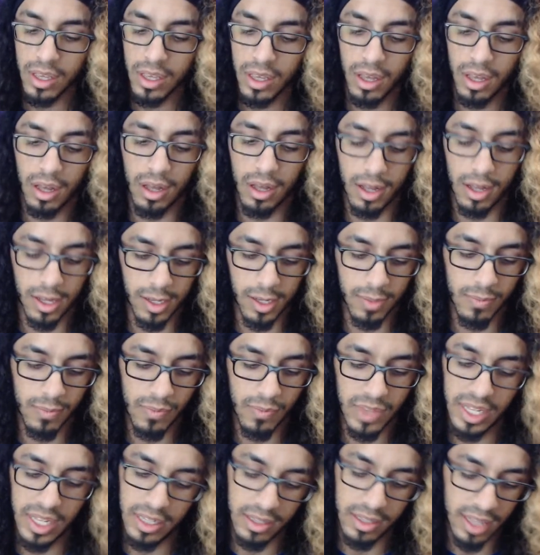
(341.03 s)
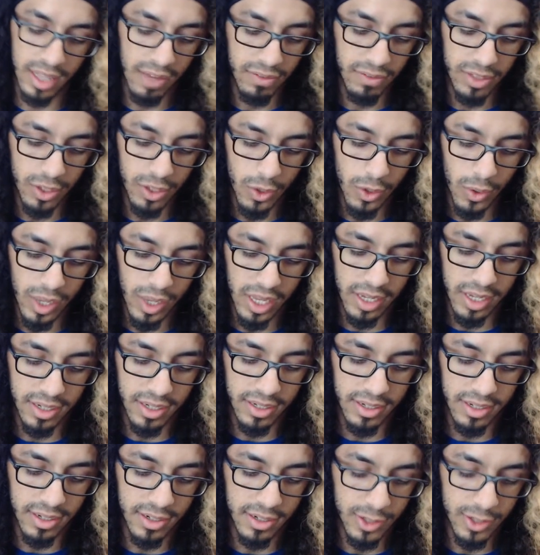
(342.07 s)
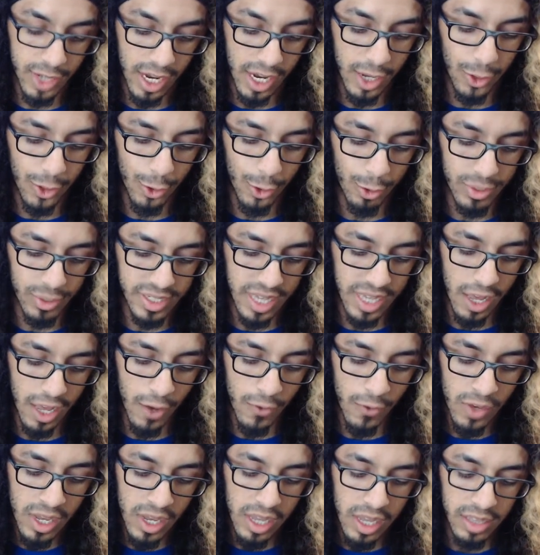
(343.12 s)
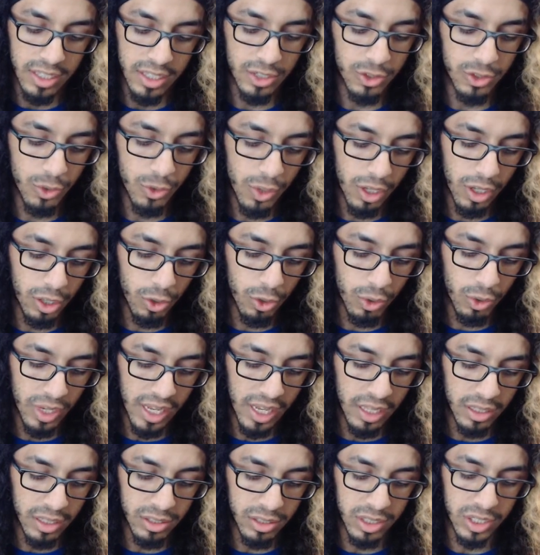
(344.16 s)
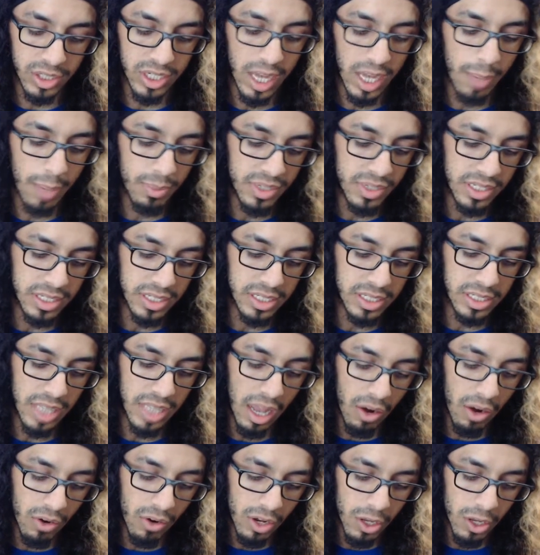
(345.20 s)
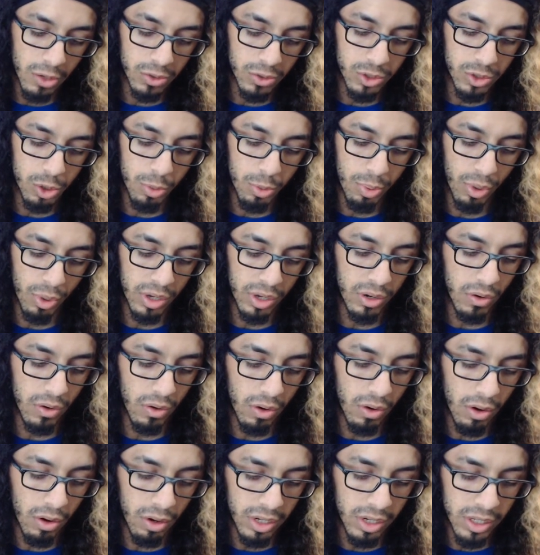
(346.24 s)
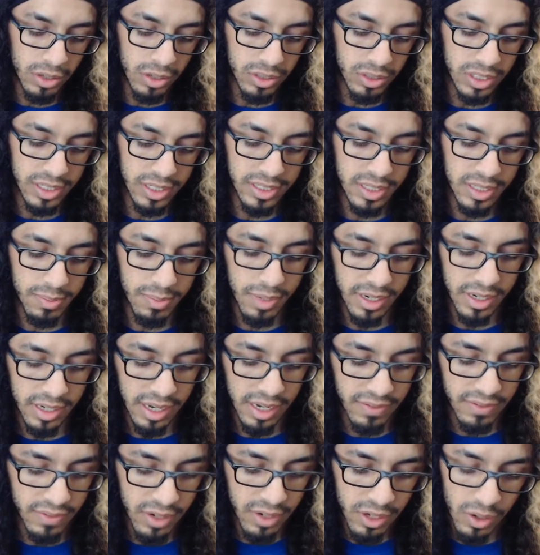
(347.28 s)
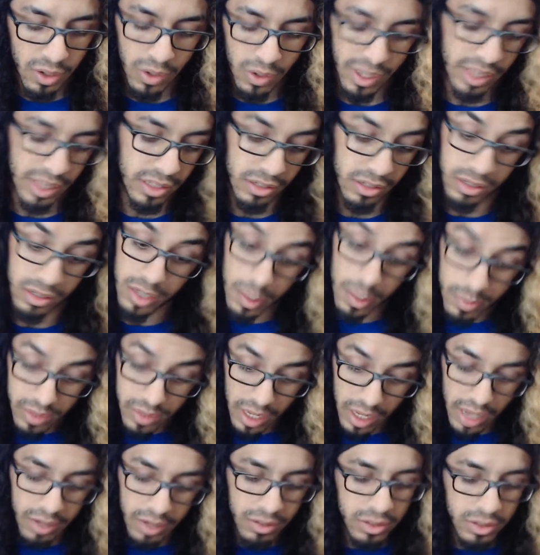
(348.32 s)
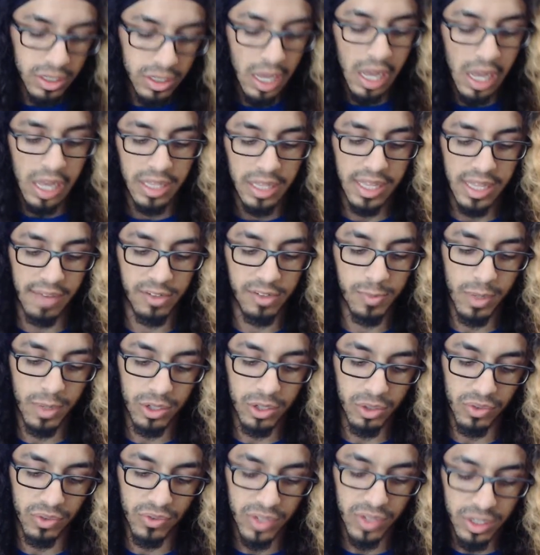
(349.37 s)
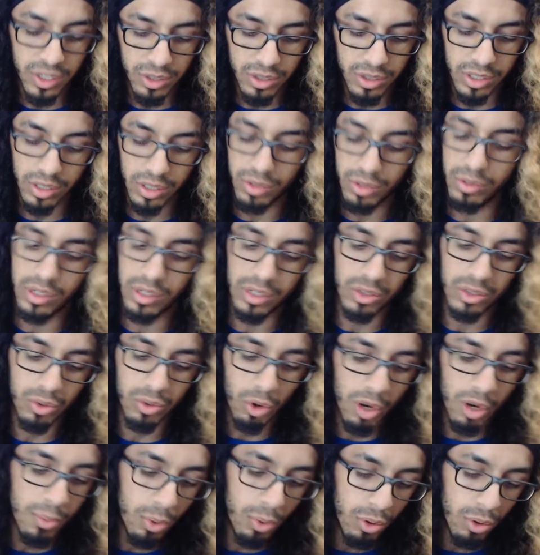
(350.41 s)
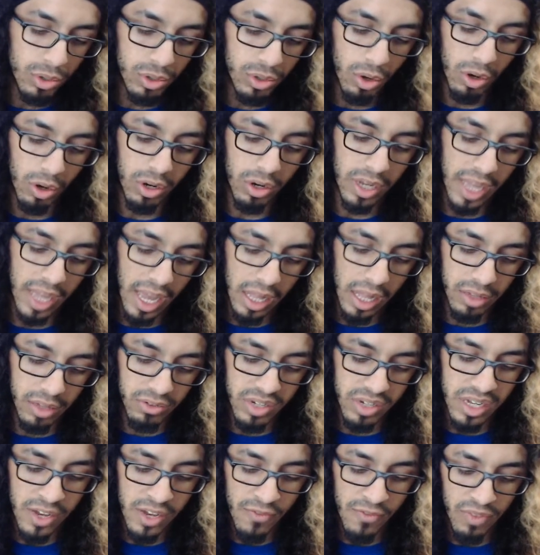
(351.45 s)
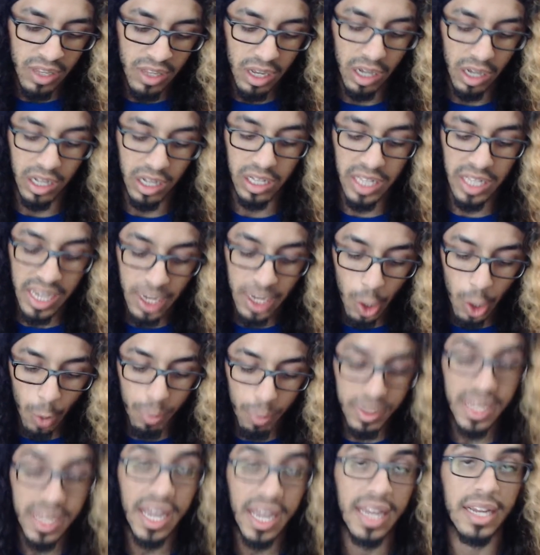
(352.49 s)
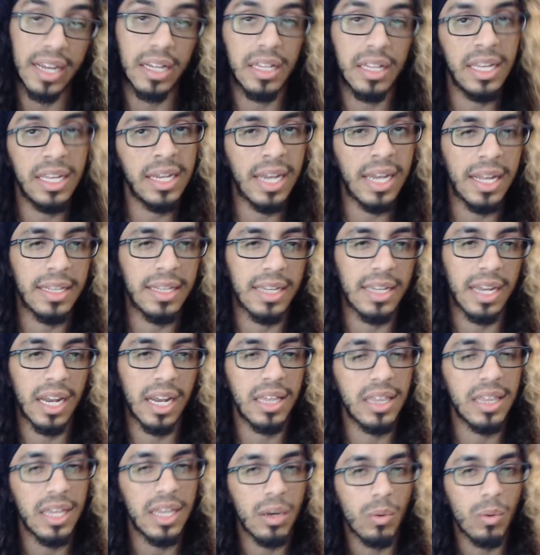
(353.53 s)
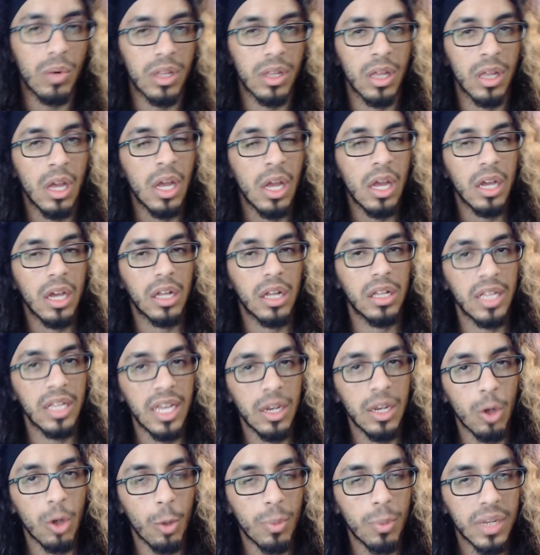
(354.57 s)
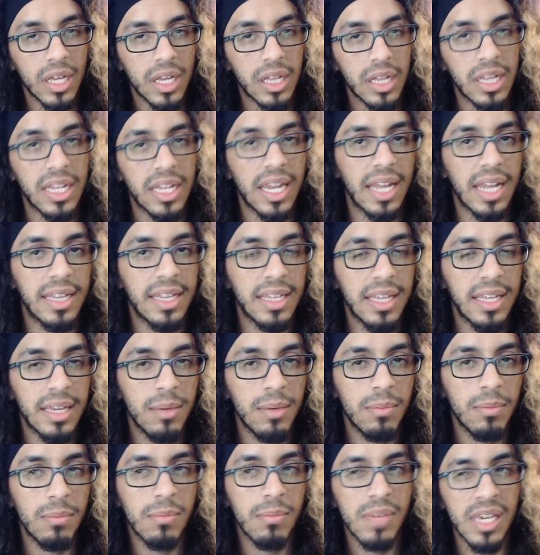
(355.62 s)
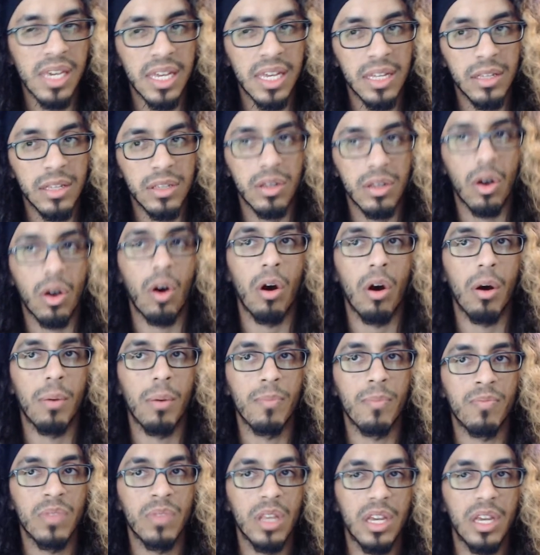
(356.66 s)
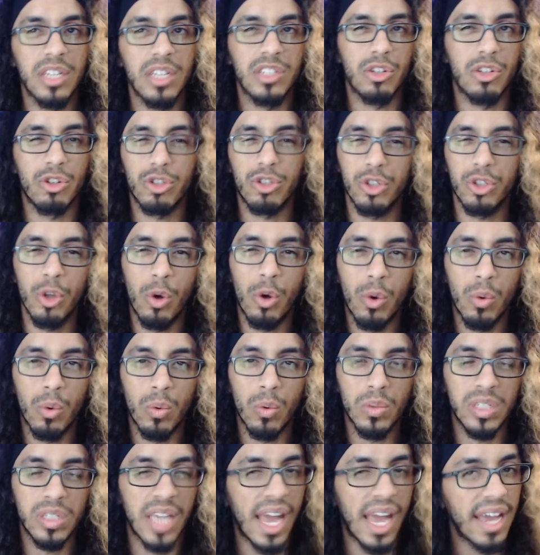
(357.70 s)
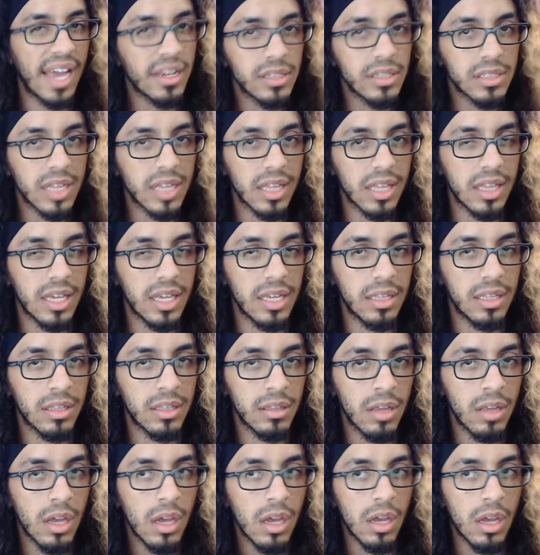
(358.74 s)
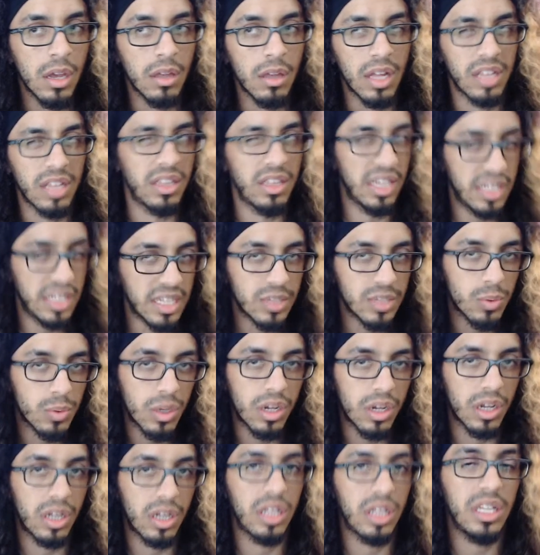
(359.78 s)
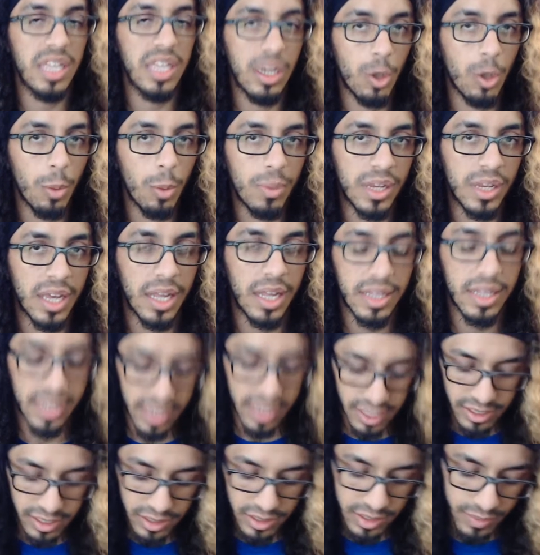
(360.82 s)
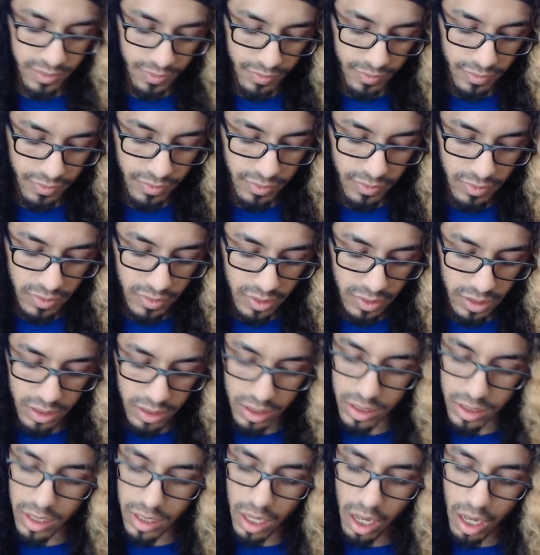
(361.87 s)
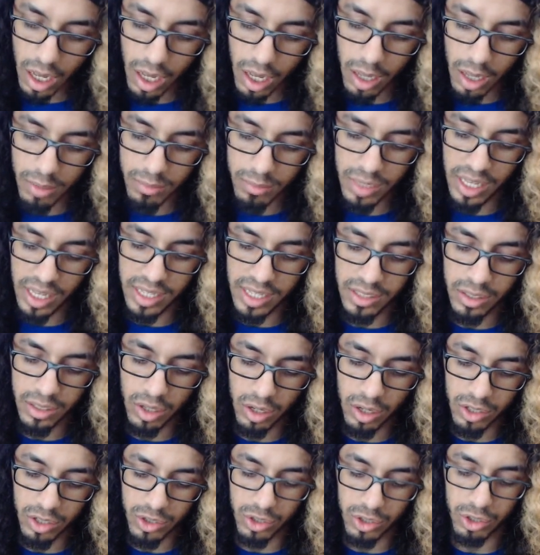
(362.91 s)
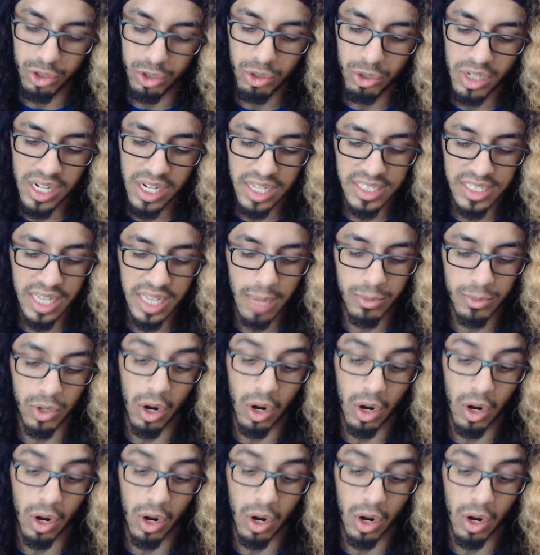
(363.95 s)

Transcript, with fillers: um, then definitely go ahead and check those out. These do include English and Japanese stereo, two point oh audio, sixteen by nine video, English subtitles. They have special features including storyboards, art gallery, a clean opening, and a clean ending. And I think what clean opening, clean ending means um, is there's no text. I think, I think that's what a clean opening ending is. Um, and uh, so the Chunin exams are